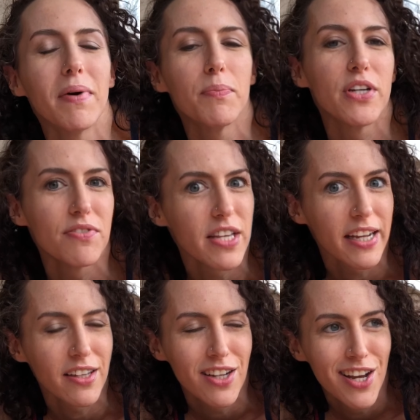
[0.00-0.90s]
brief
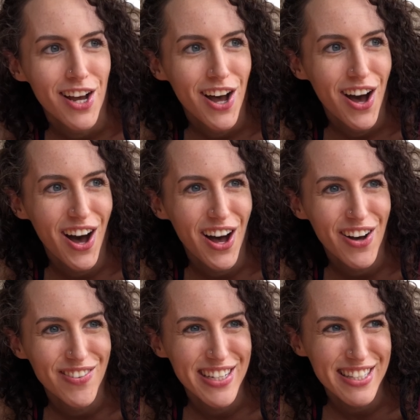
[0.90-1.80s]
second,
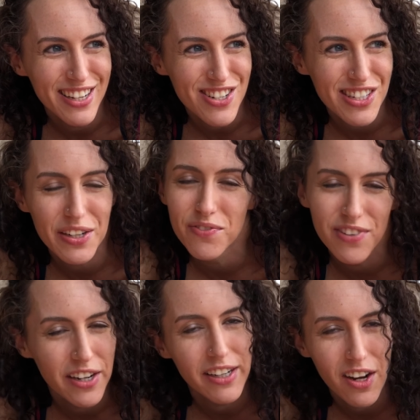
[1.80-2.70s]
it's actually a
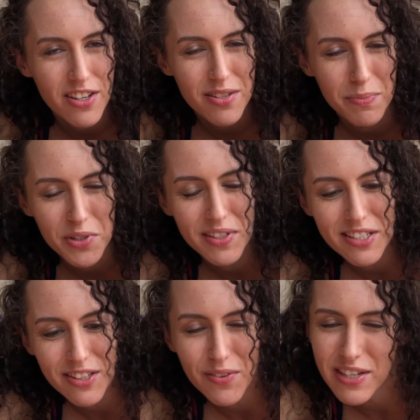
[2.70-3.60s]
very awesome movie.
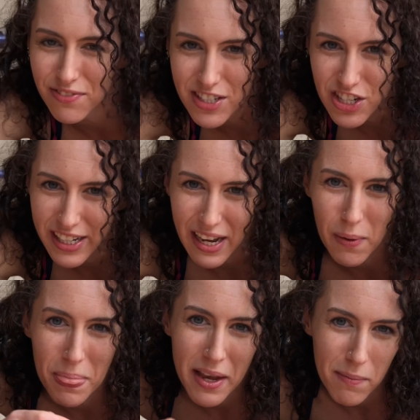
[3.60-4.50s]
So definitely check
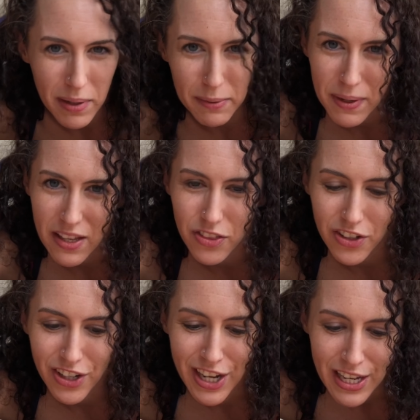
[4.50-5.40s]
out Black
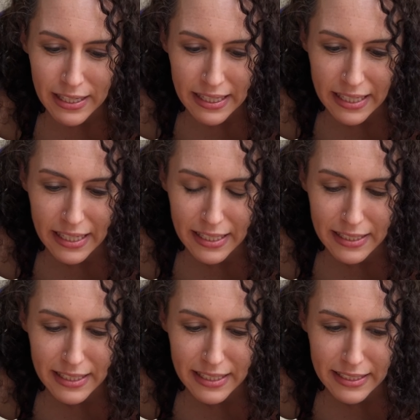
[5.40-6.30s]
Panther.
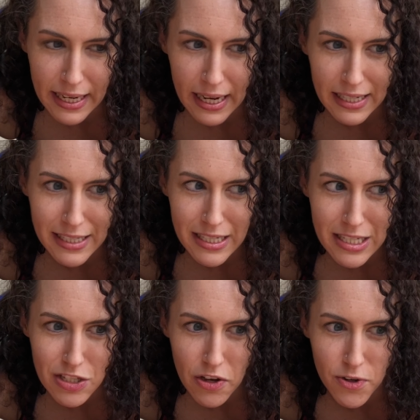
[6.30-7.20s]
And yeah,
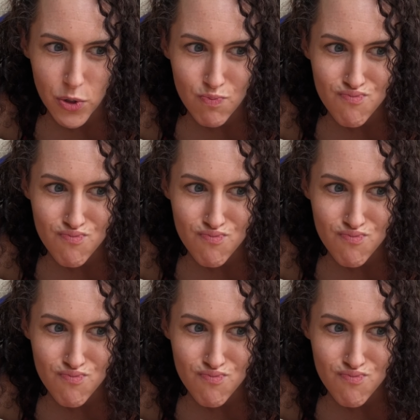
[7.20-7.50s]
so